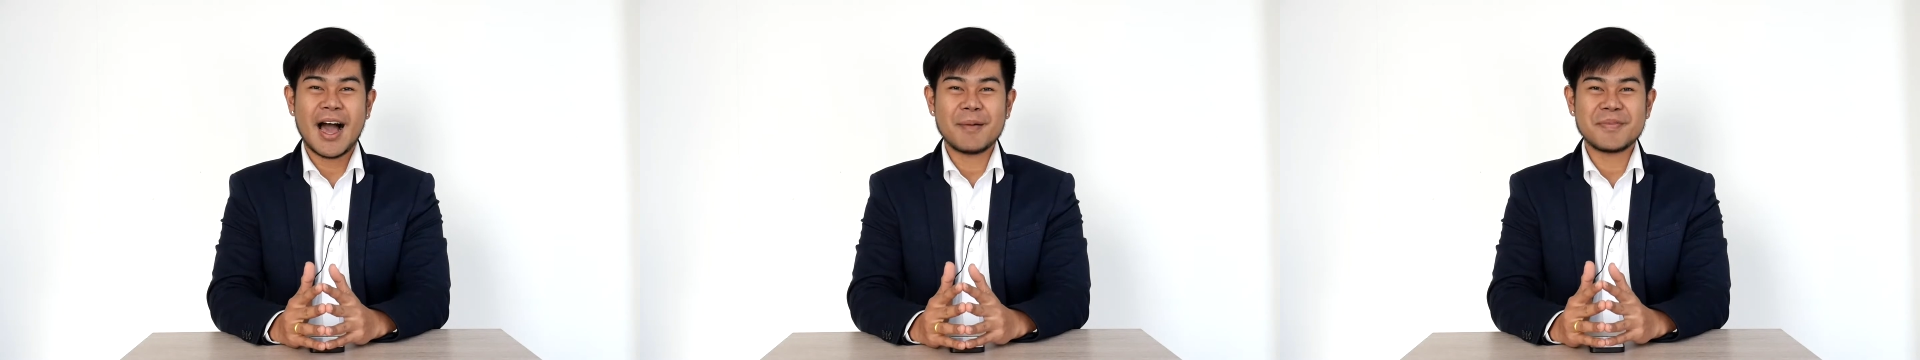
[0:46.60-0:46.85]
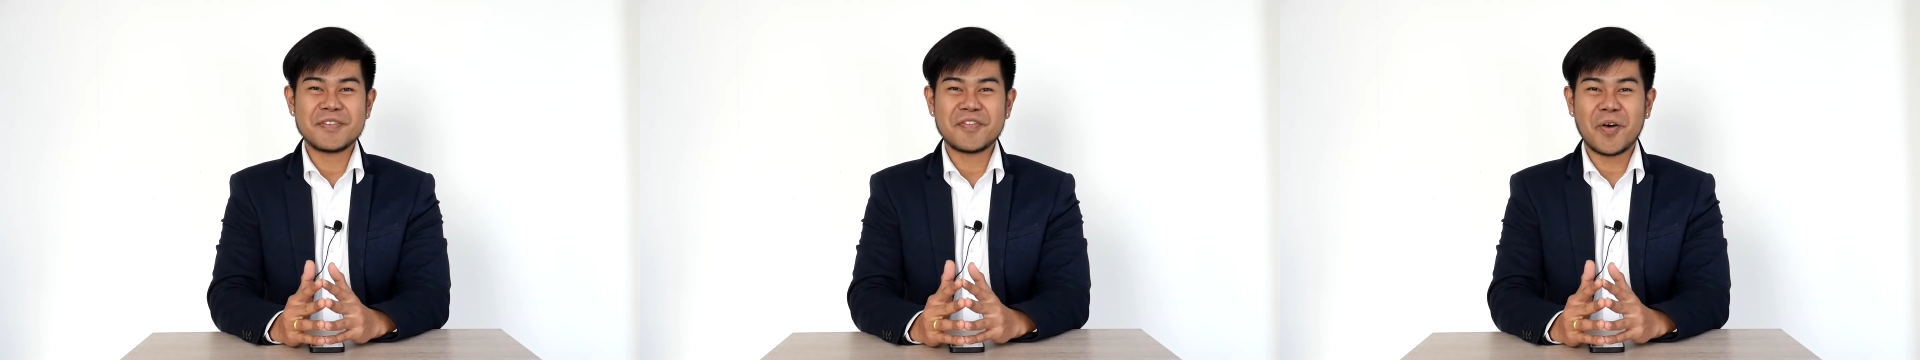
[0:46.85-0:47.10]

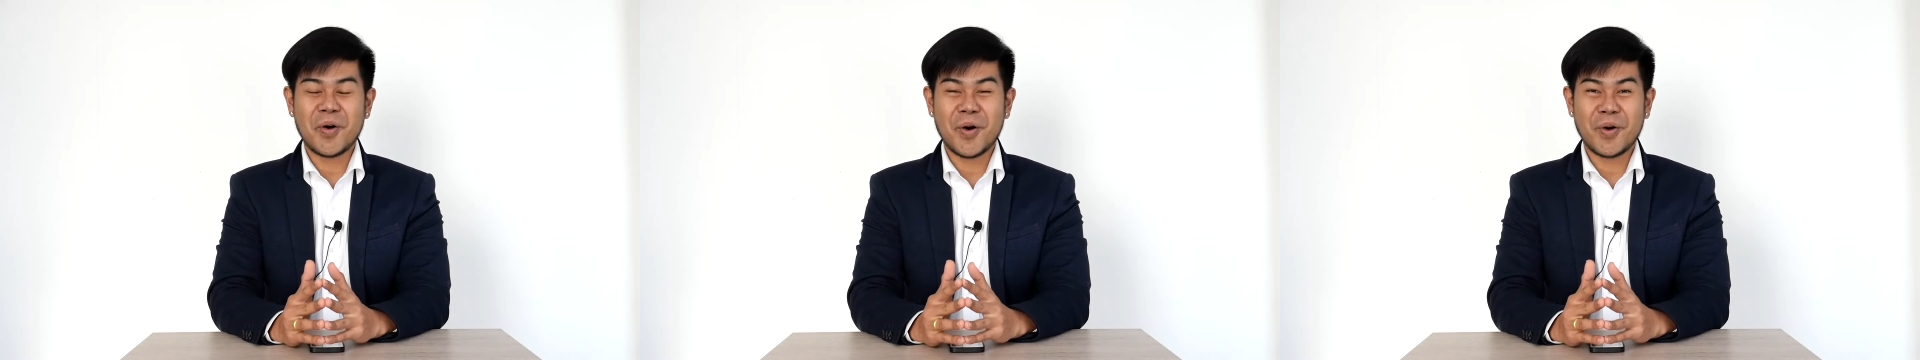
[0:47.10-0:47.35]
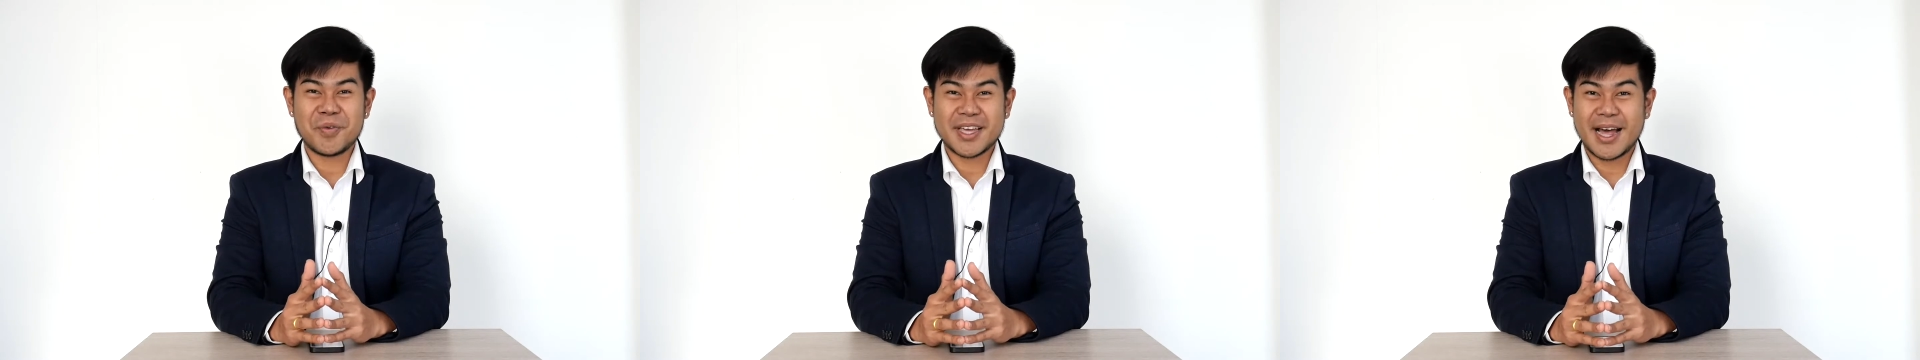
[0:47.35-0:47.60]

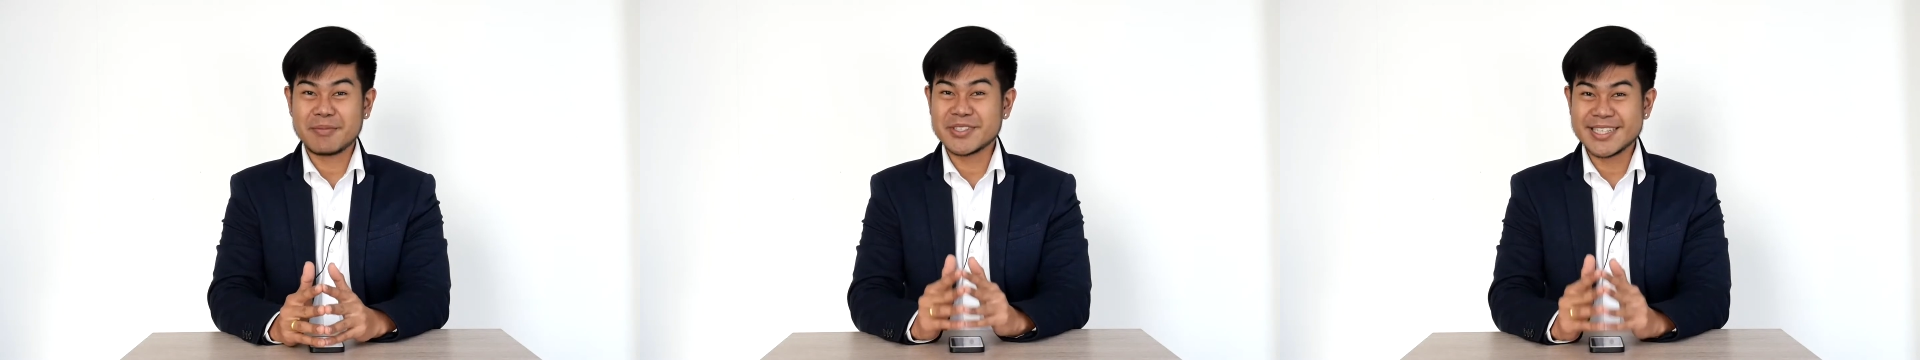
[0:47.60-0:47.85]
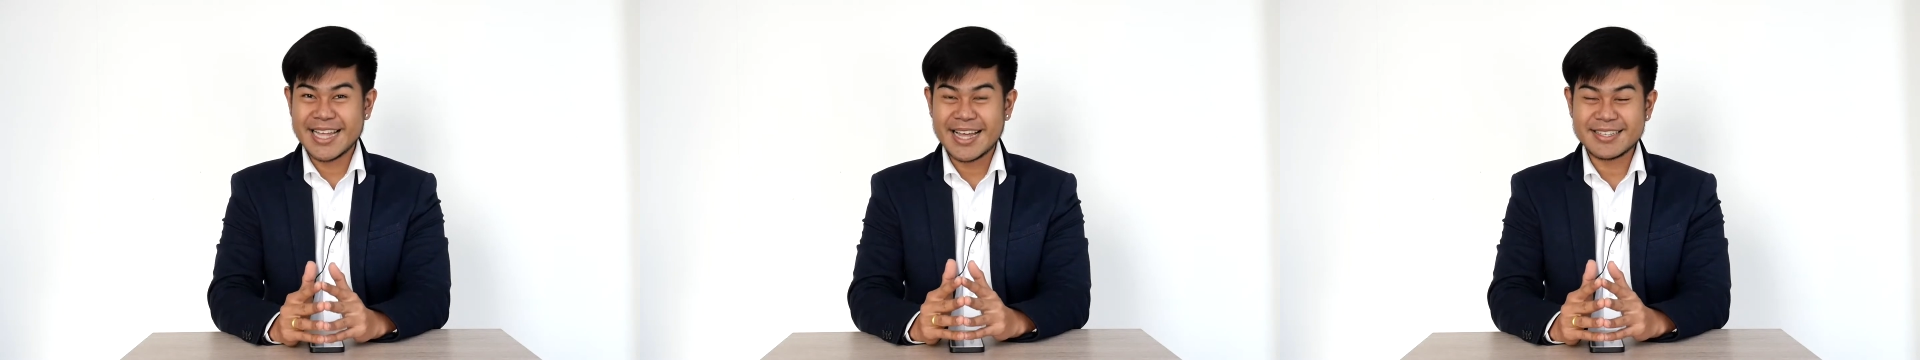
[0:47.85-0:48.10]
before we come
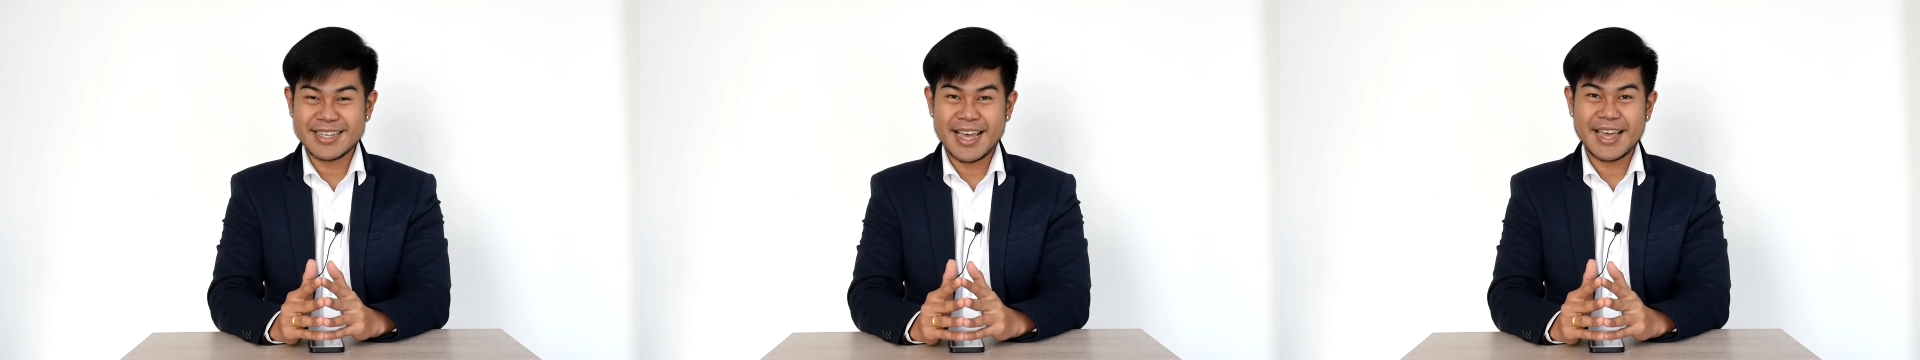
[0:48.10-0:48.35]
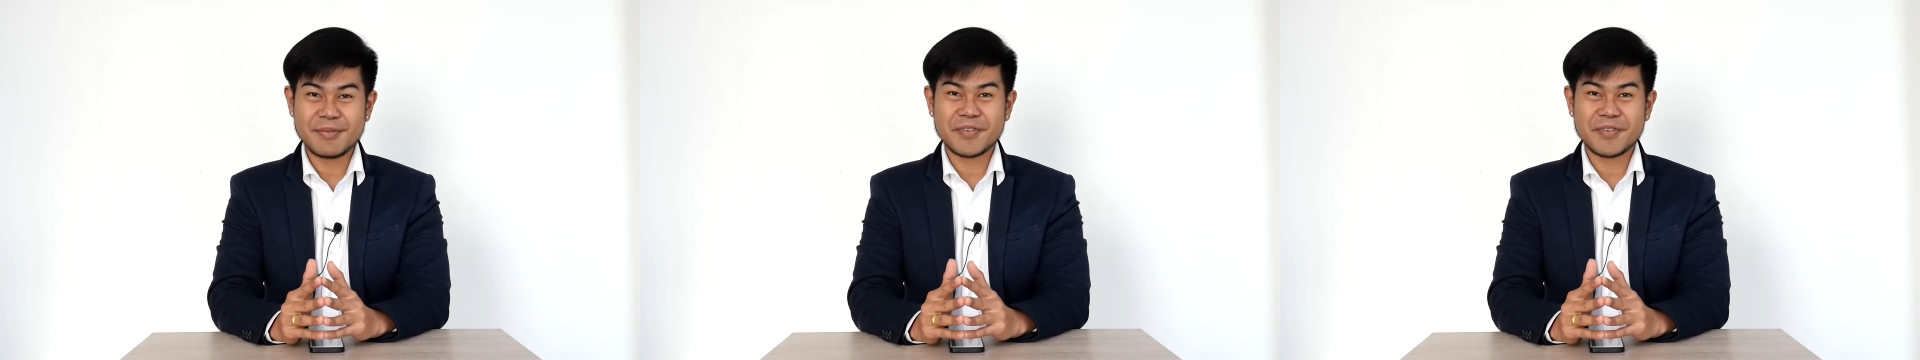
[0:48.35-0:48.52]
to that day,